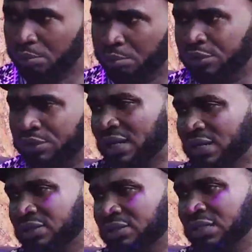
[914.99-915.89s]

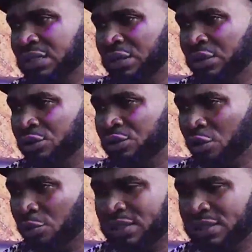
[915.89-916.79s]
protect these
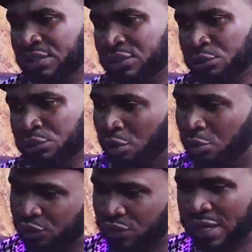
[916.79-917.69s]
communities. Should come
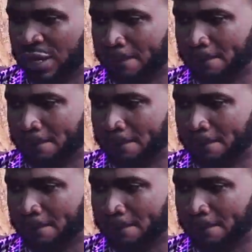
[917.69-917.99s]
together